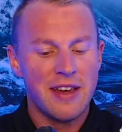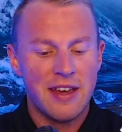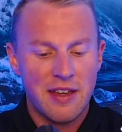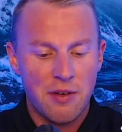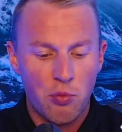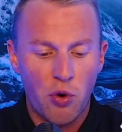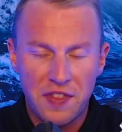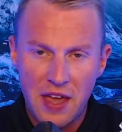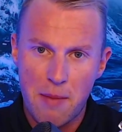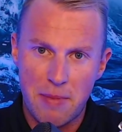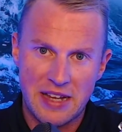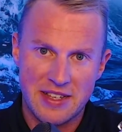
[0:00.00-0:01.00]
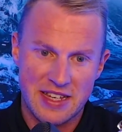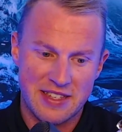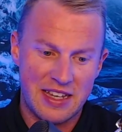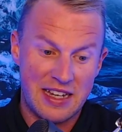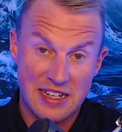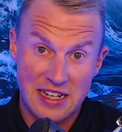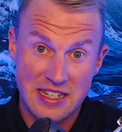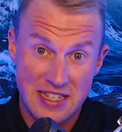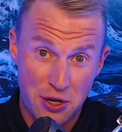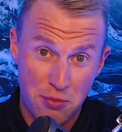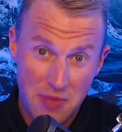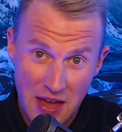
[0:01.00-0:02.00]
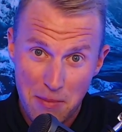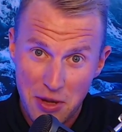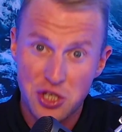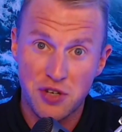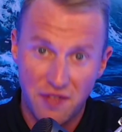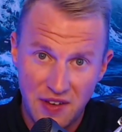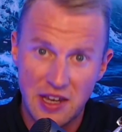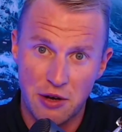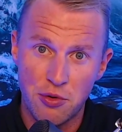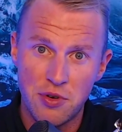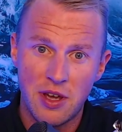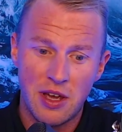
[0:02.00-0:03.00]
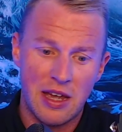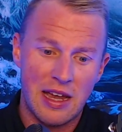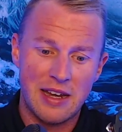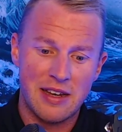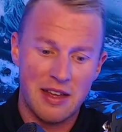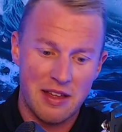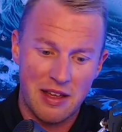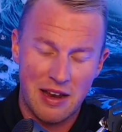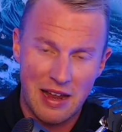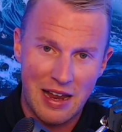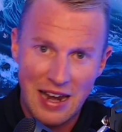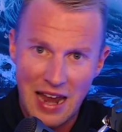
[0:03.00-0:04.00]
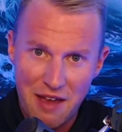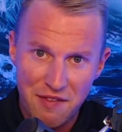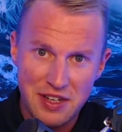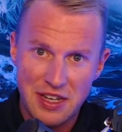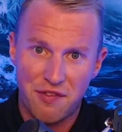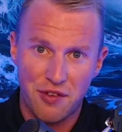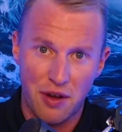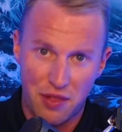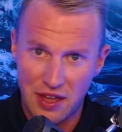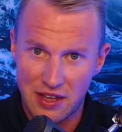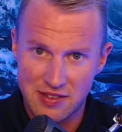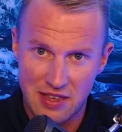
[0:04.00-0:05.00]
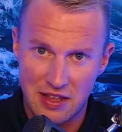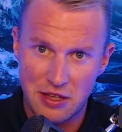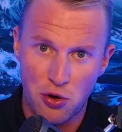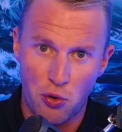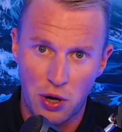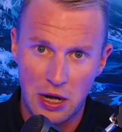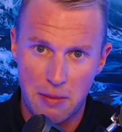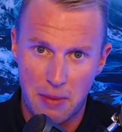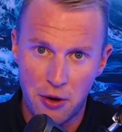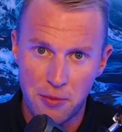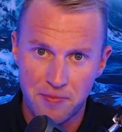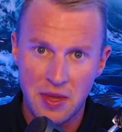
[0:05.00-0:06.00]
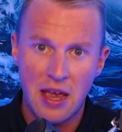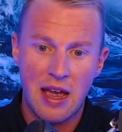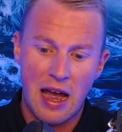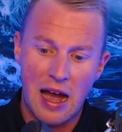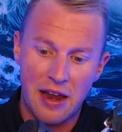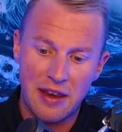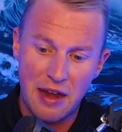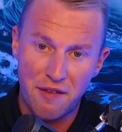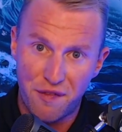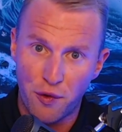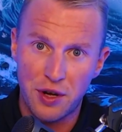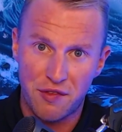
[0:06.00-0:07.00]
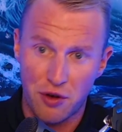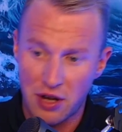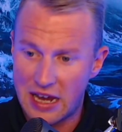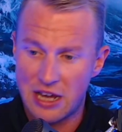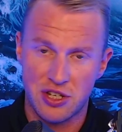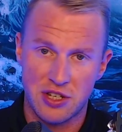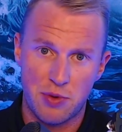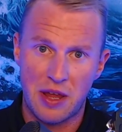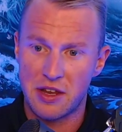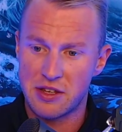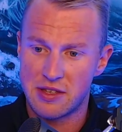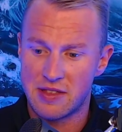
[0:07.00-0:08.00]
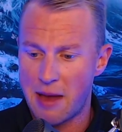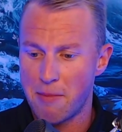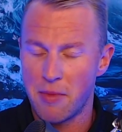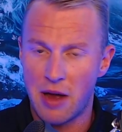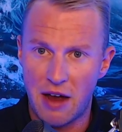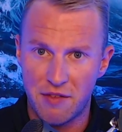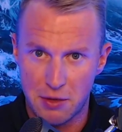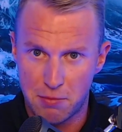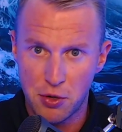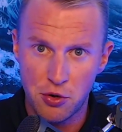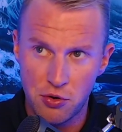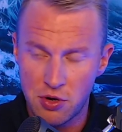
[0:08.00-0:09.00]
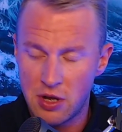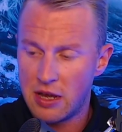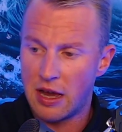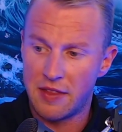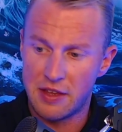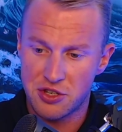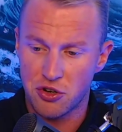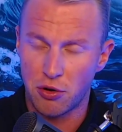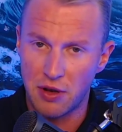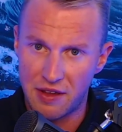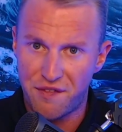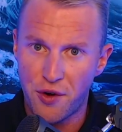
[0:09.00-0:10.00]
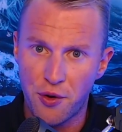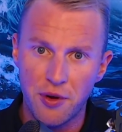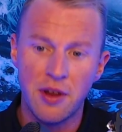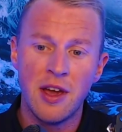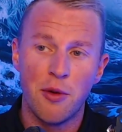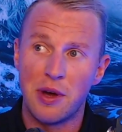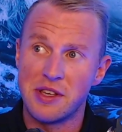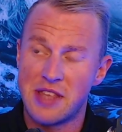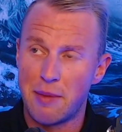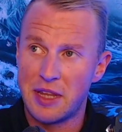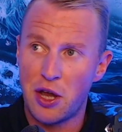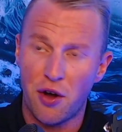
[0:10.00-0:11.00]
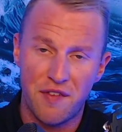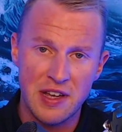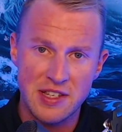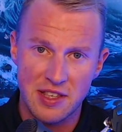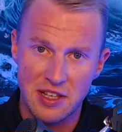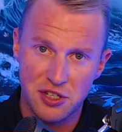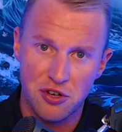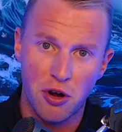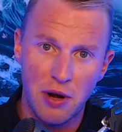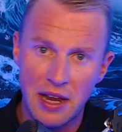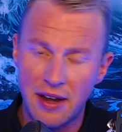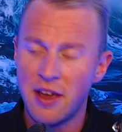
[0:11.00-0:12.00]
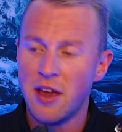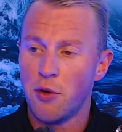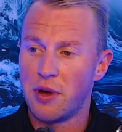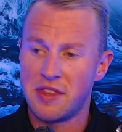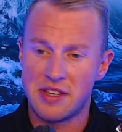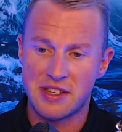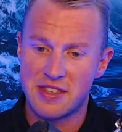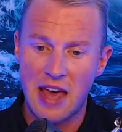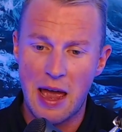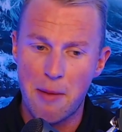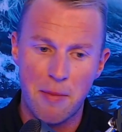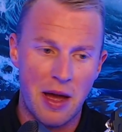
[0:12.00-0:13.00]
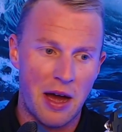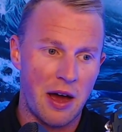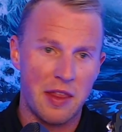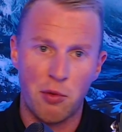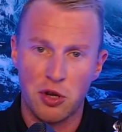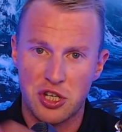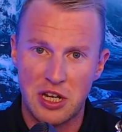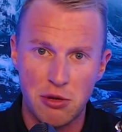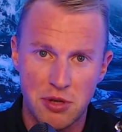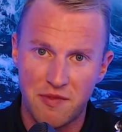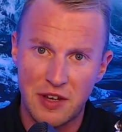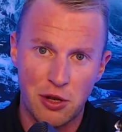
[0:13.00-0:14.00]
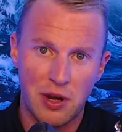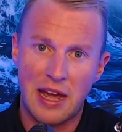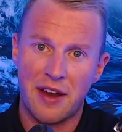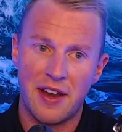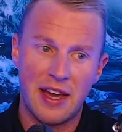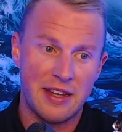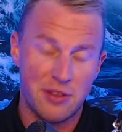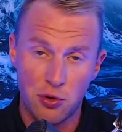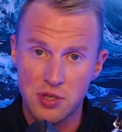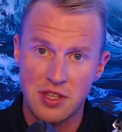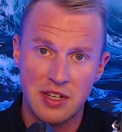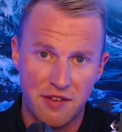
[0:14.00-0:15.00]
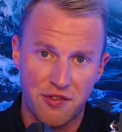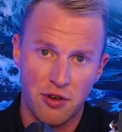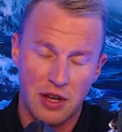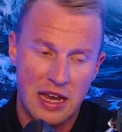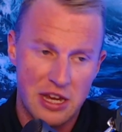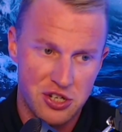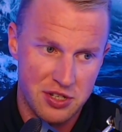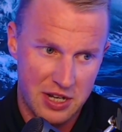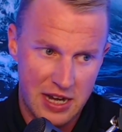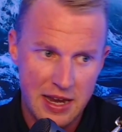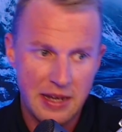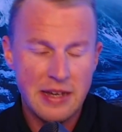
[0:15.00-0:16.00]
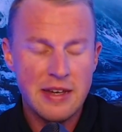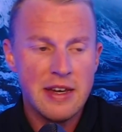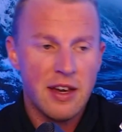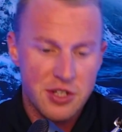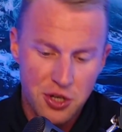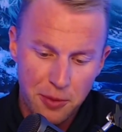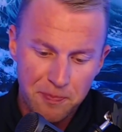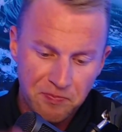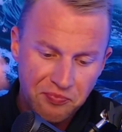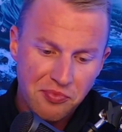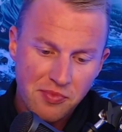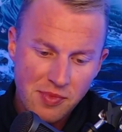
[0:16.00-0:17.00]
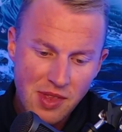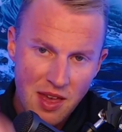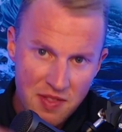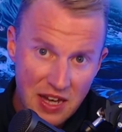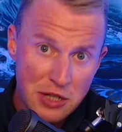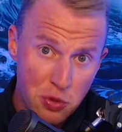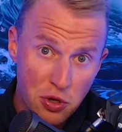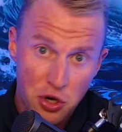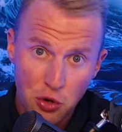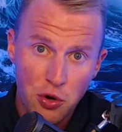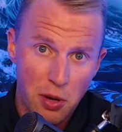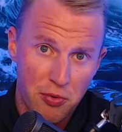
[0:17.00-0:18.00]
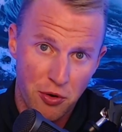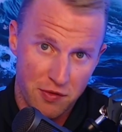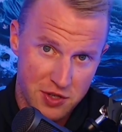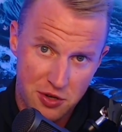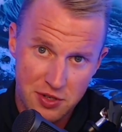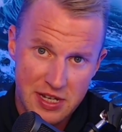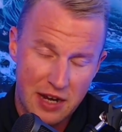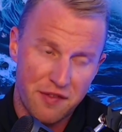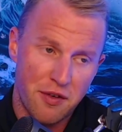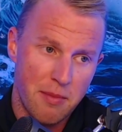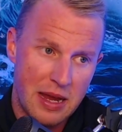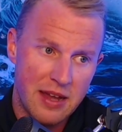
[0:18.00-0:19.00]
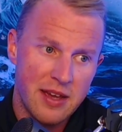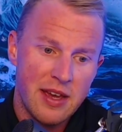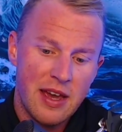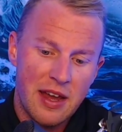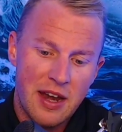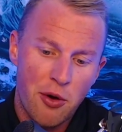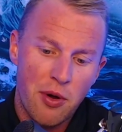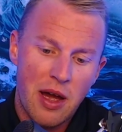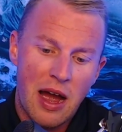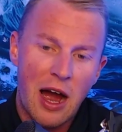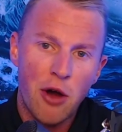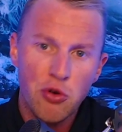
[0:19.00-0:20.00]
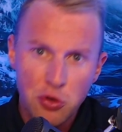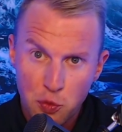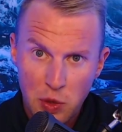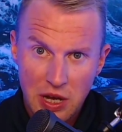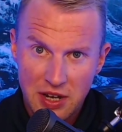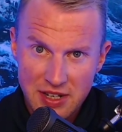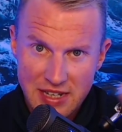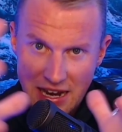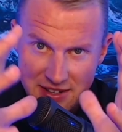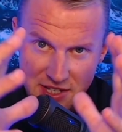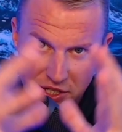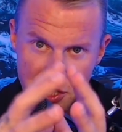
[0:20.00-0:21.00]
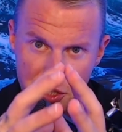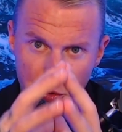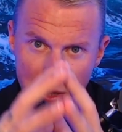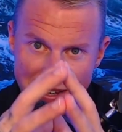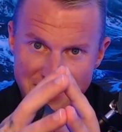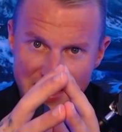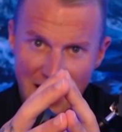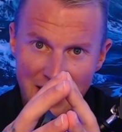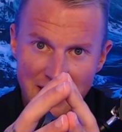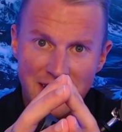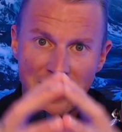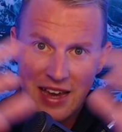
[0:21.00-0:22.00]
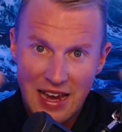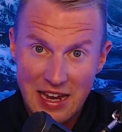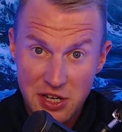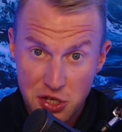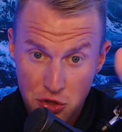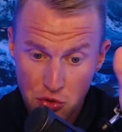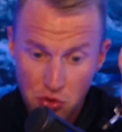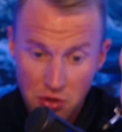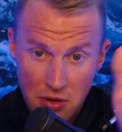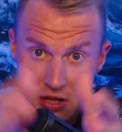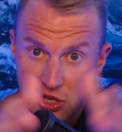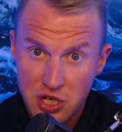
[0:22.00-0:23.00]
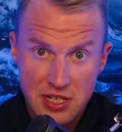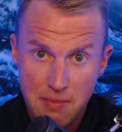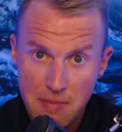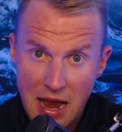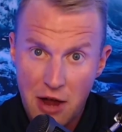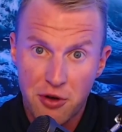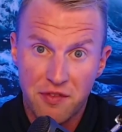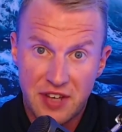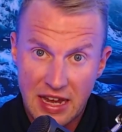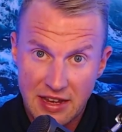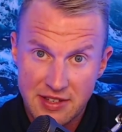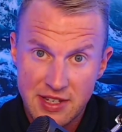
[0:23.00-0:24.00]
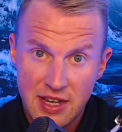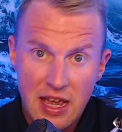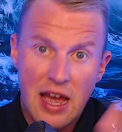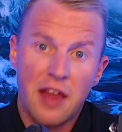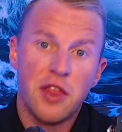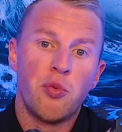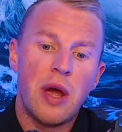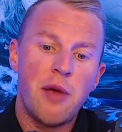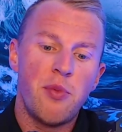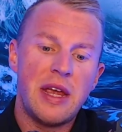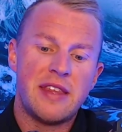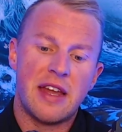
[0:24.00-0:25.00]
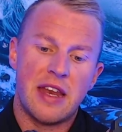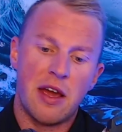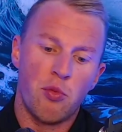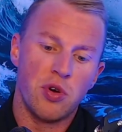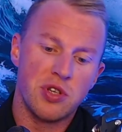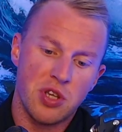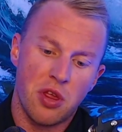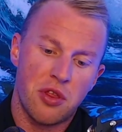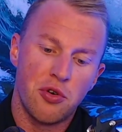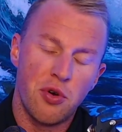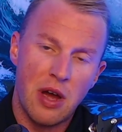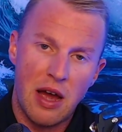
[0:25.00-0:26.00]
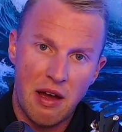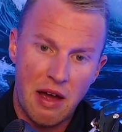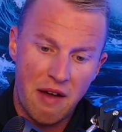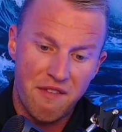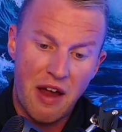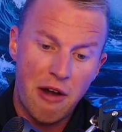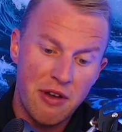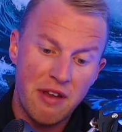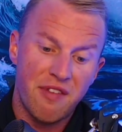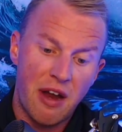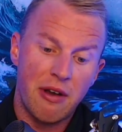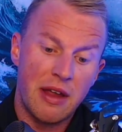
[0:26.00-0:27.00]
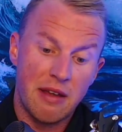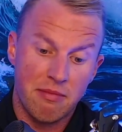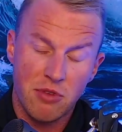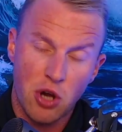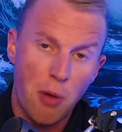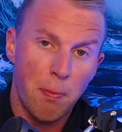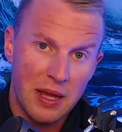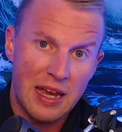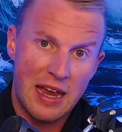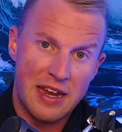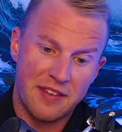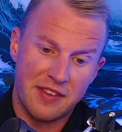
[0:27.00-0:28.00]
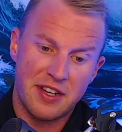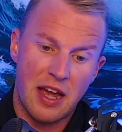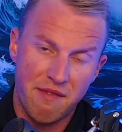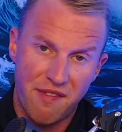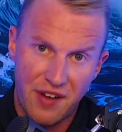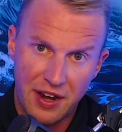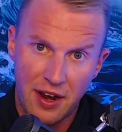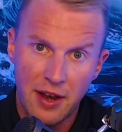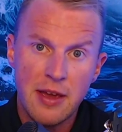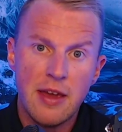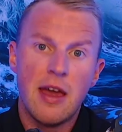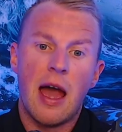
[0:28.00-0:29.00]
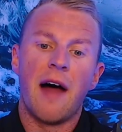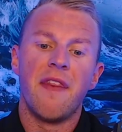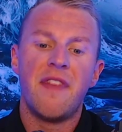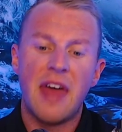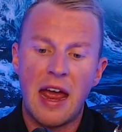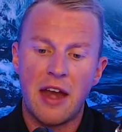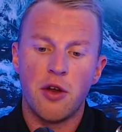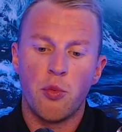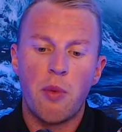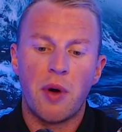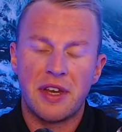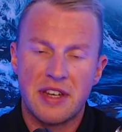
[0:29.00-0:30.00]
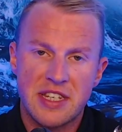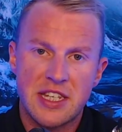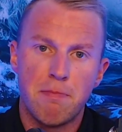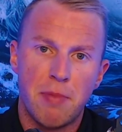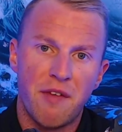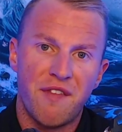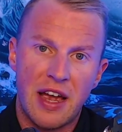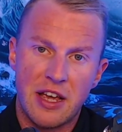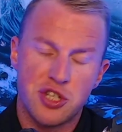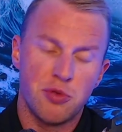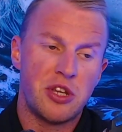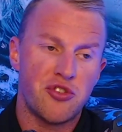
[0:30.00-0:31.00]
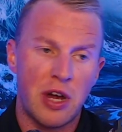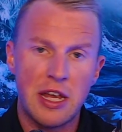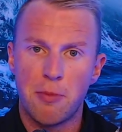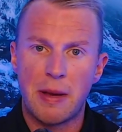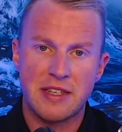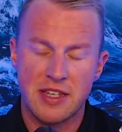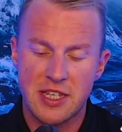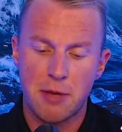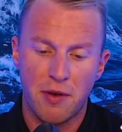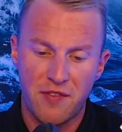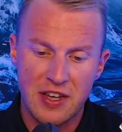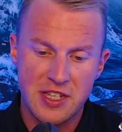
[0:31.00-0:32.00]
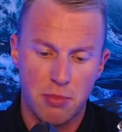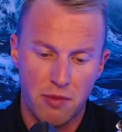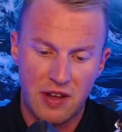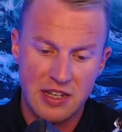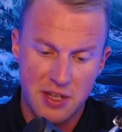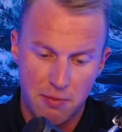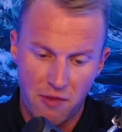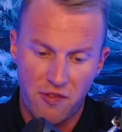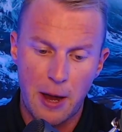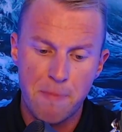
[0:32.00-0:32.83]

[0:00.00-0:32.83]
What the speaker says: What that means is they need to consume that much of you in 11 different things that they're talking about. And then 4 different locations, whether it's them having a poo and they're scrolling their phone, whether it's them in the office and they're scrolling, whether it's them and they're watching a YouTube video late at night. Those are the different locations, okay? So that's what Google proved, so don't take it from me. Now, how could we condense and squeeze that into just a matter of days? And the way we did it was through a very, very complicated at the time funnel. And then we wanted to simplify it. So we tried our best to simplify.